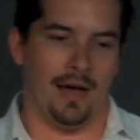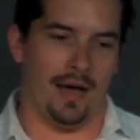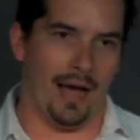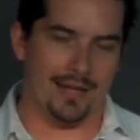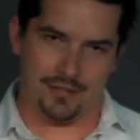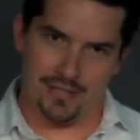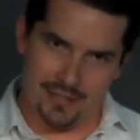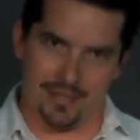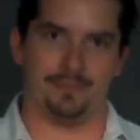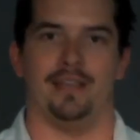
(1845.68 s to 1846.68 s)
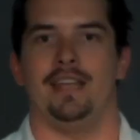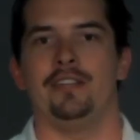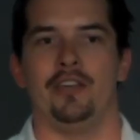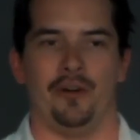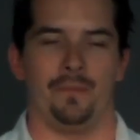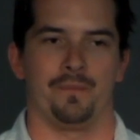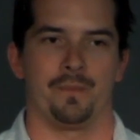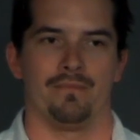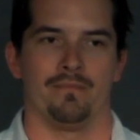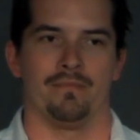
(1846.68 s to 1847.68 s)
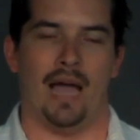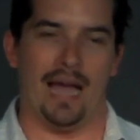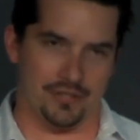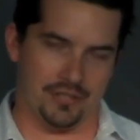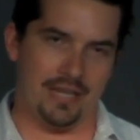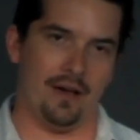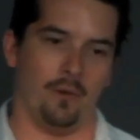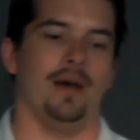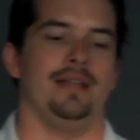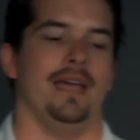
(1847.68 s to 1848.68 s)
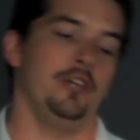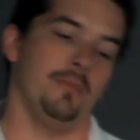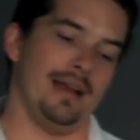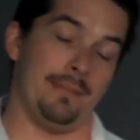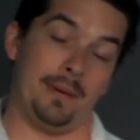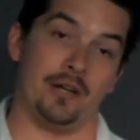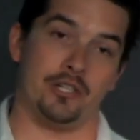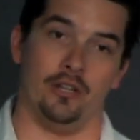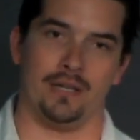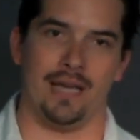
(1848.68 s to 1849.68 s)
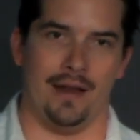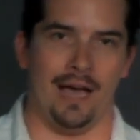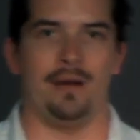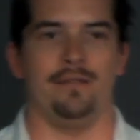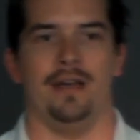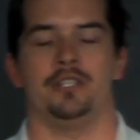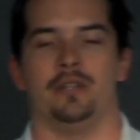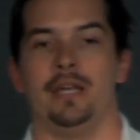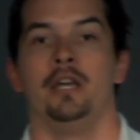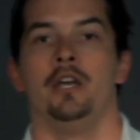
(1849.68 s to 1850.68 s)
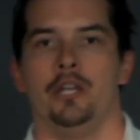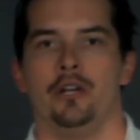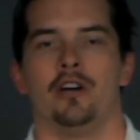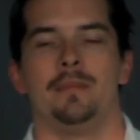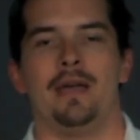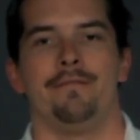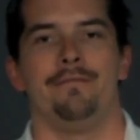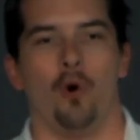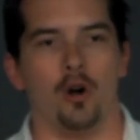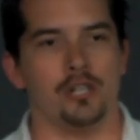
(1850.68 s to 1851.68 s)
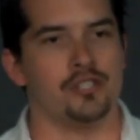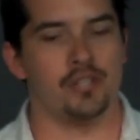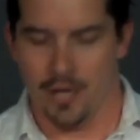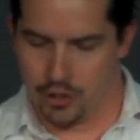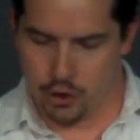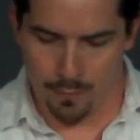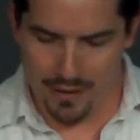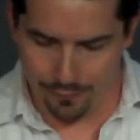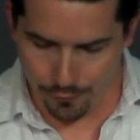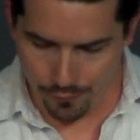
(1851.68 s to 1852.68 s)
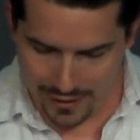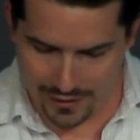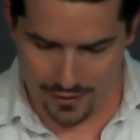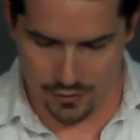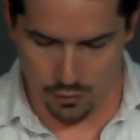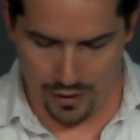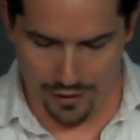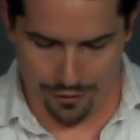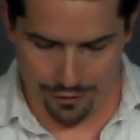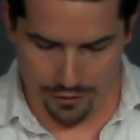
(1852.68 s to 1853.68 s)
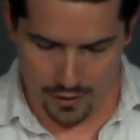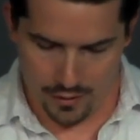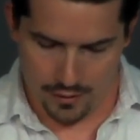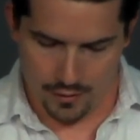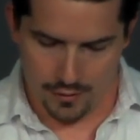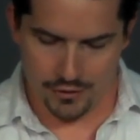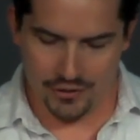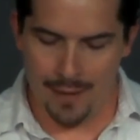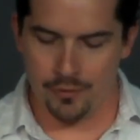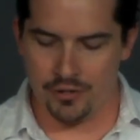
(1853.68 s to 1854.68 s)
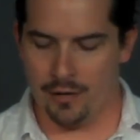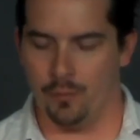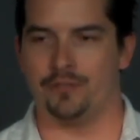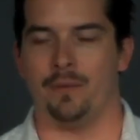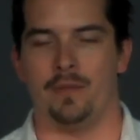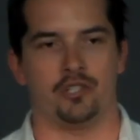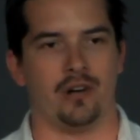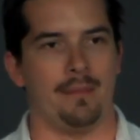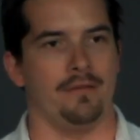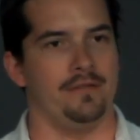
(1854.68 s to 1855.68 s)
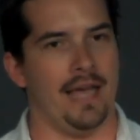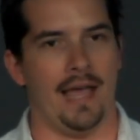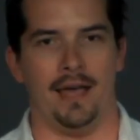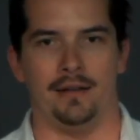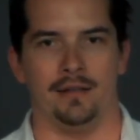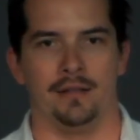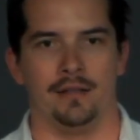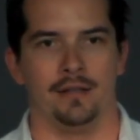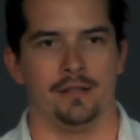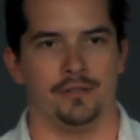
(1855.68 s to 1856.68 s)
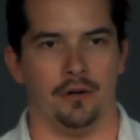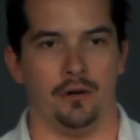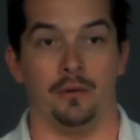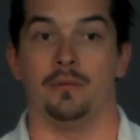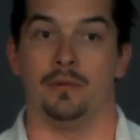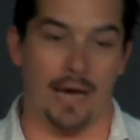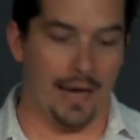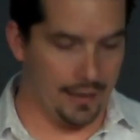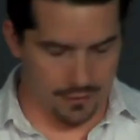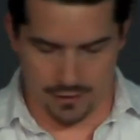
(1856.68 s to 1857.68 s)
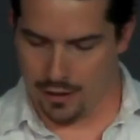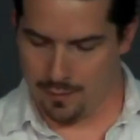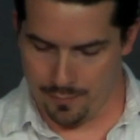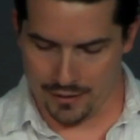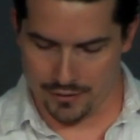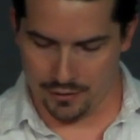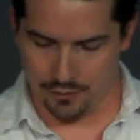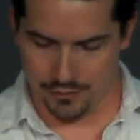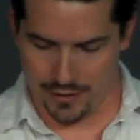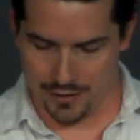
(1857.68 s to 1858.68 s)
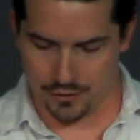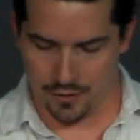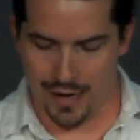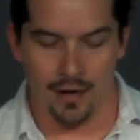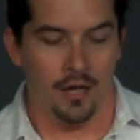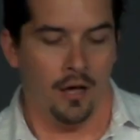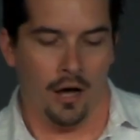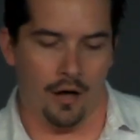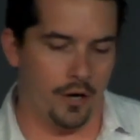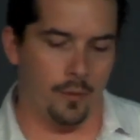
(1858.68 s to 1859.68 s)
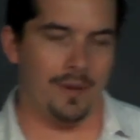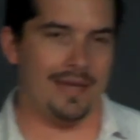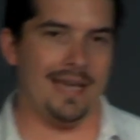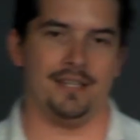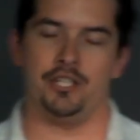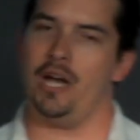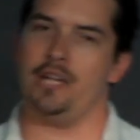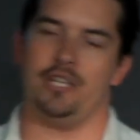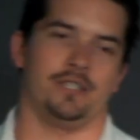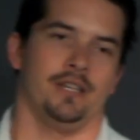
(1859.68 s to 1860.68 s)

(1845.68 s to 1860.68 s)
I see something in you. I see that one day, you might not be much to look at now, but eventually you're going to be a force to be reckoned with. Samson was from the tribe of Dan. So lion cub makes a little sense, right? Although when we get to Judges,